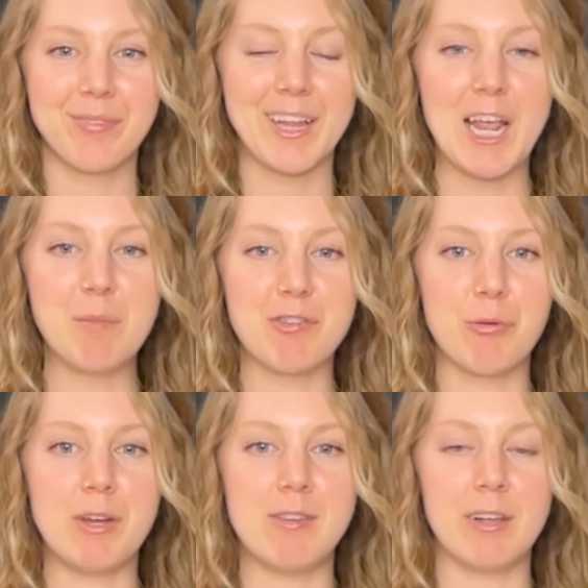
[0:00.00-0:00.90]
Keep
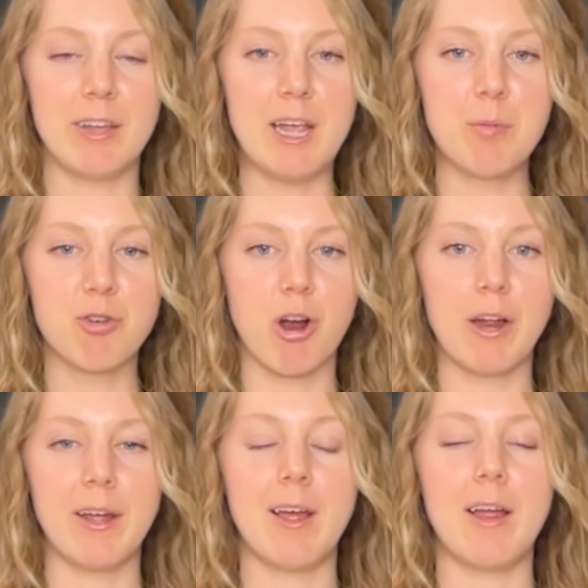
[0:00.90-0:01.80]
squeezing. Keep
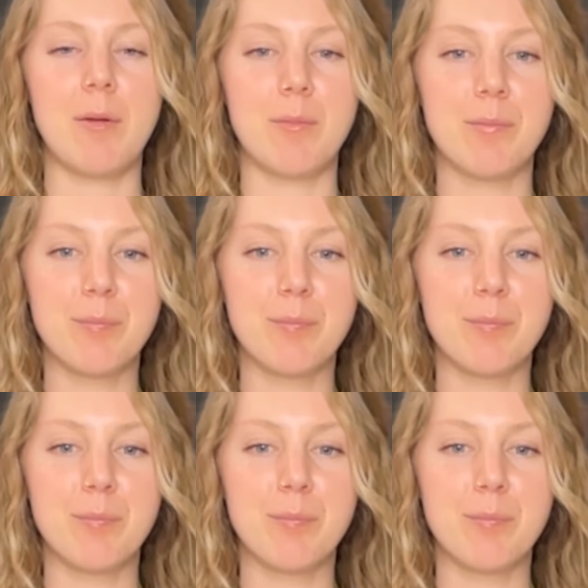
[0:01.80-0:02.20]
drawing in.